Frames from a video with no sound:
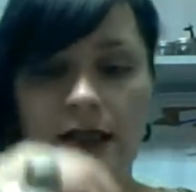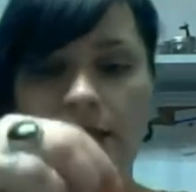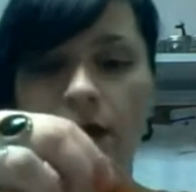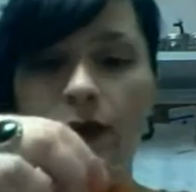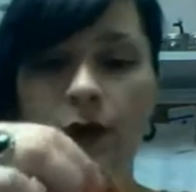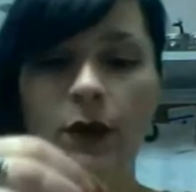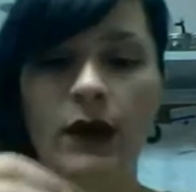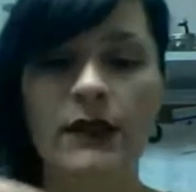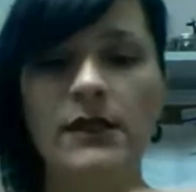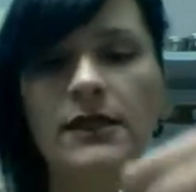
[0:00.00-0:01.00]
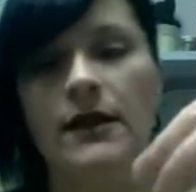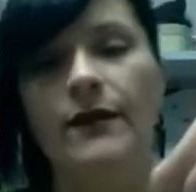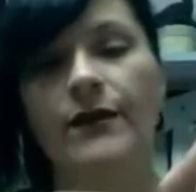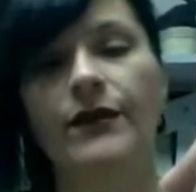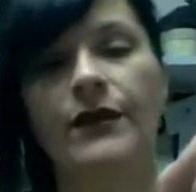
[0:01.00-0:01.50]
the silver ones,
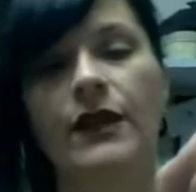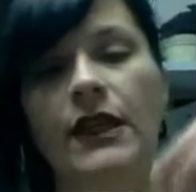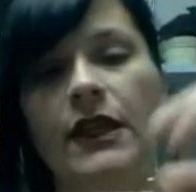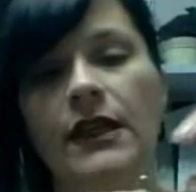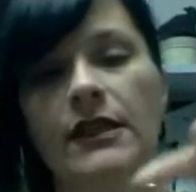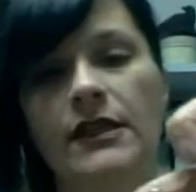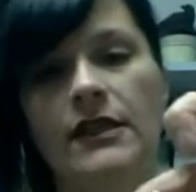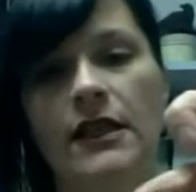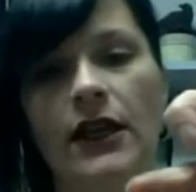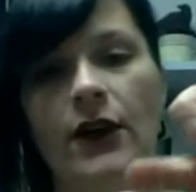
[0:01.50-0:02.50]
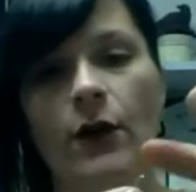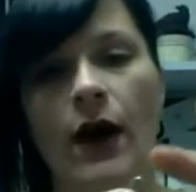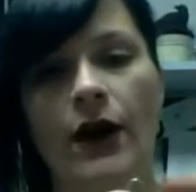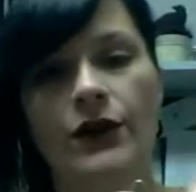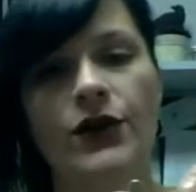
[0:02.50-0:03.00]
these ear
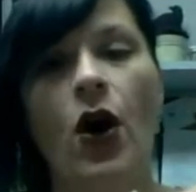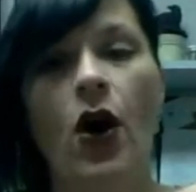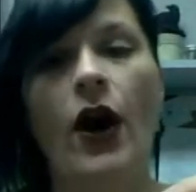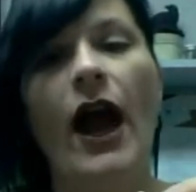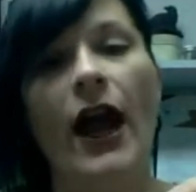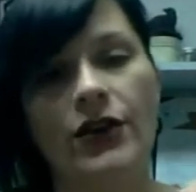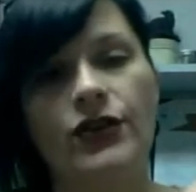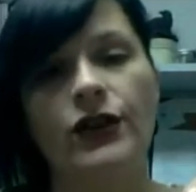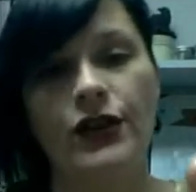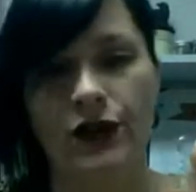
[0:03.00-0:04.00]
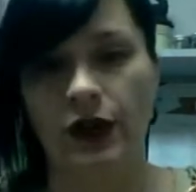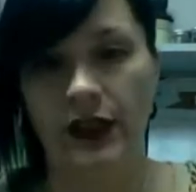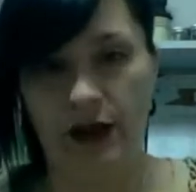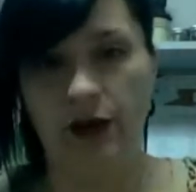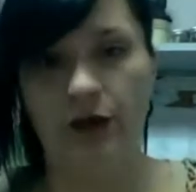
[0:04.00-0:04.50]
wires are actually
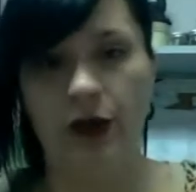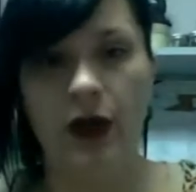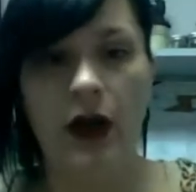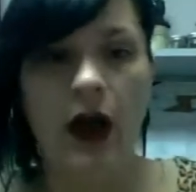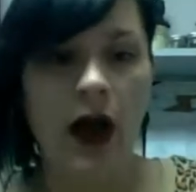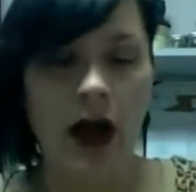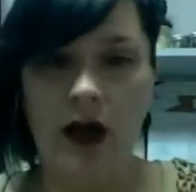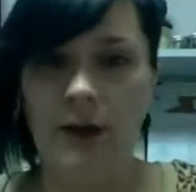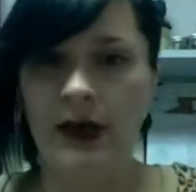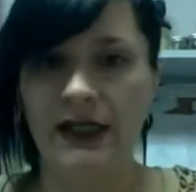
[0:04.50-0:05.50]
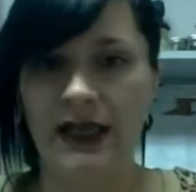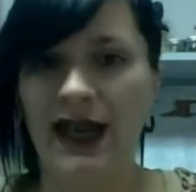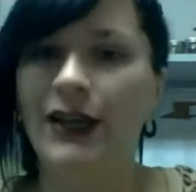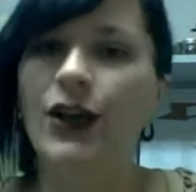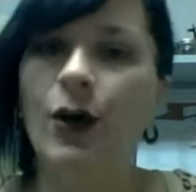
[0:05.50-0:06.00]
sterling silver. Because you